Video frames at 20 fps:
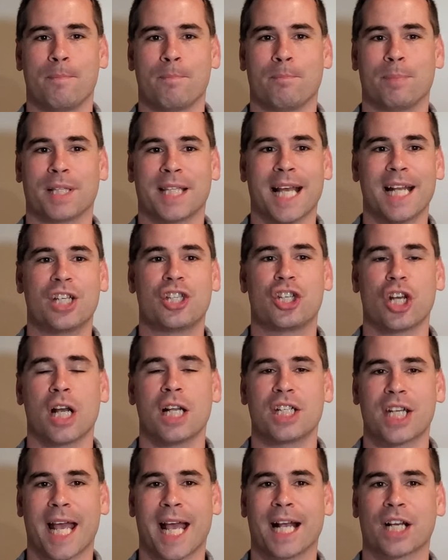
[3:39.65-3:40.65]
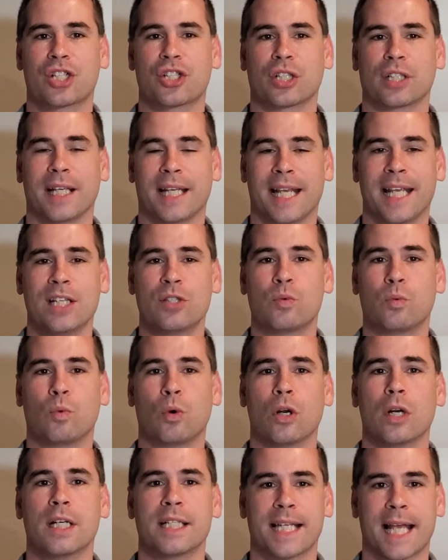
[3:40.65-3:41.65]
but that judge actually, his
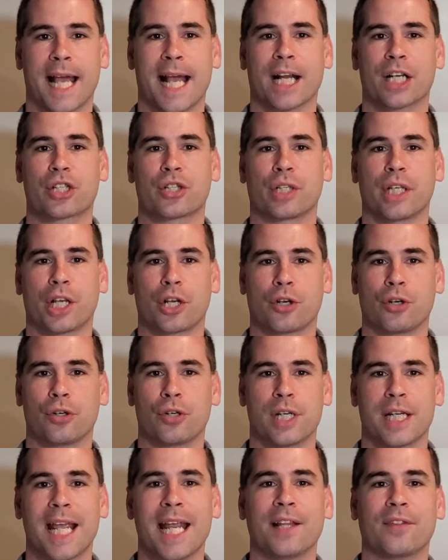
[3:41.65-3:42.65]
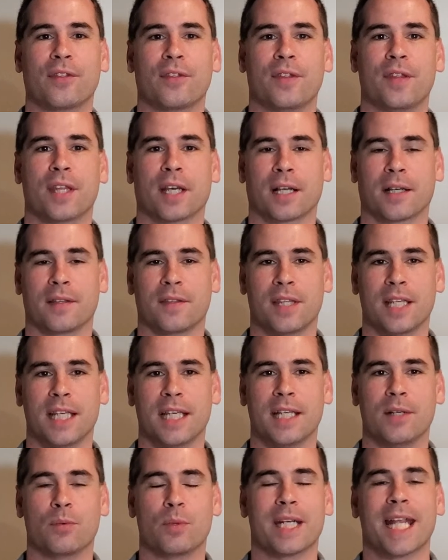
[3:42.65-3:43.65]
words actually create the,
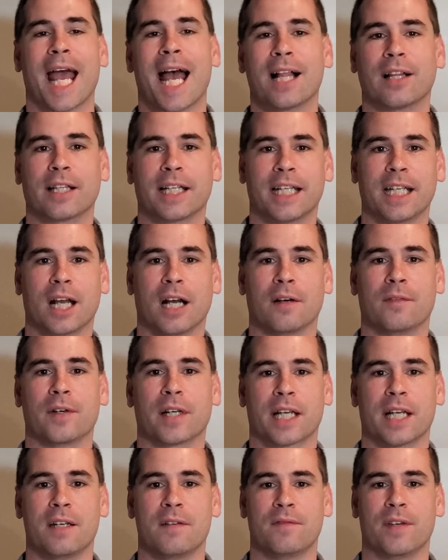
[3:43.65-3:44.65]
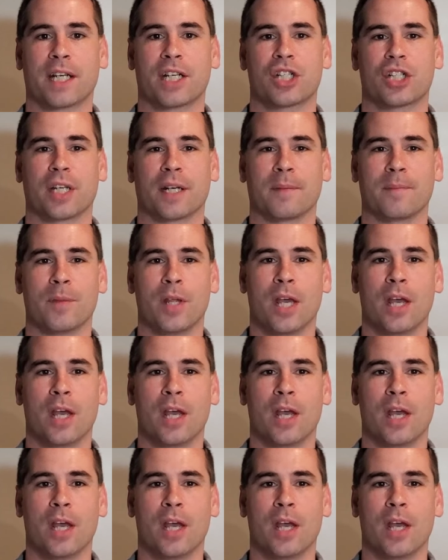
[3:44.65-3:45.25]
the reality of a conviction.